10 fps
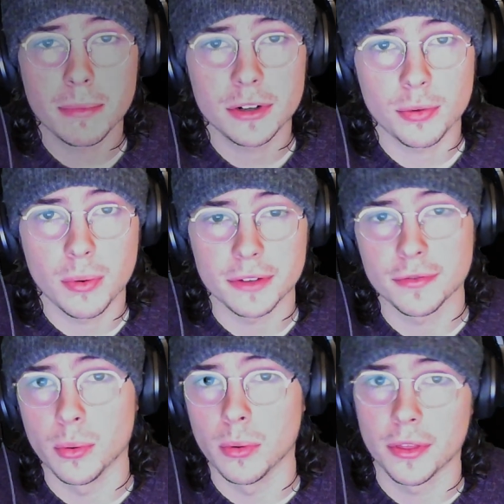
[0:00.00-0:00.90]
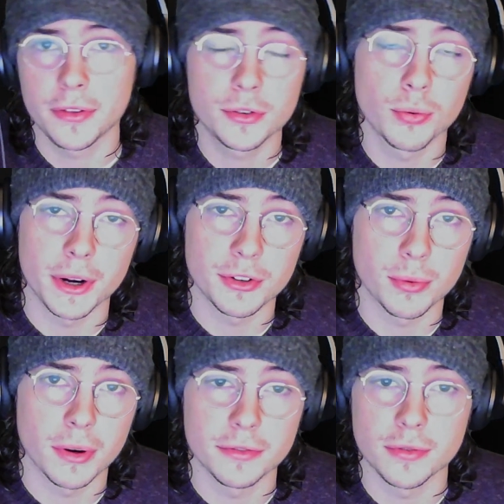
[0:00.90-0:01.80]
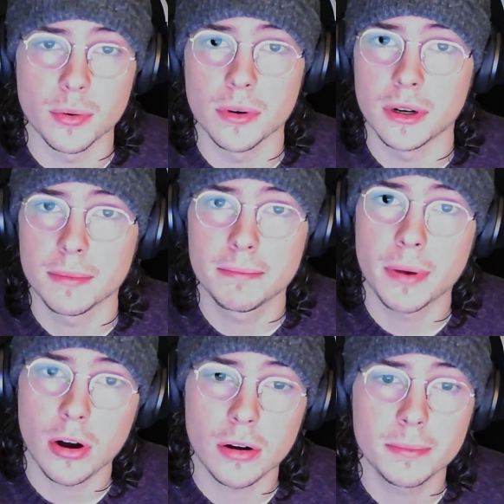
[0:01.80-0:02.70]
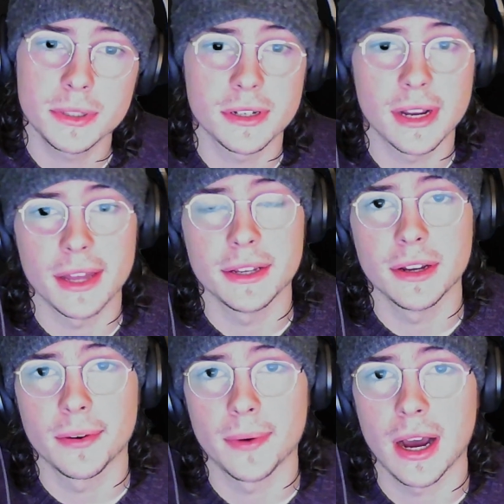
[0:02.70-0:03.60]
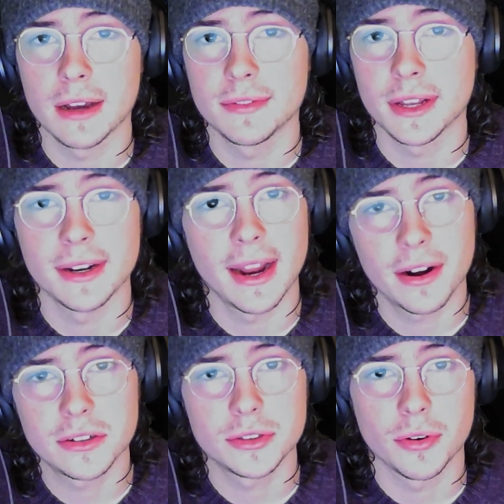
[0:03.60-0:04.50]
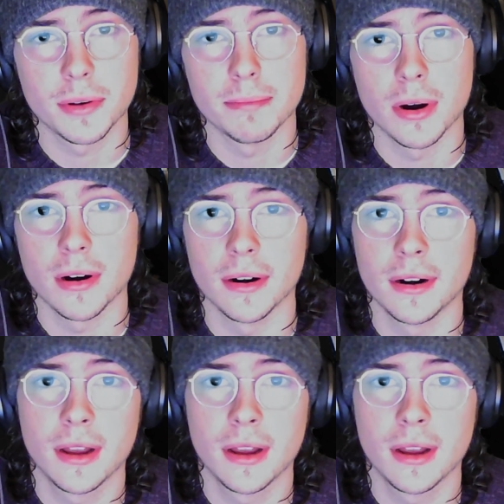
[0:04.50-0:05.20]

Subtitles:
24th, 2024, Paul Bissonette arrived at an Arizona bar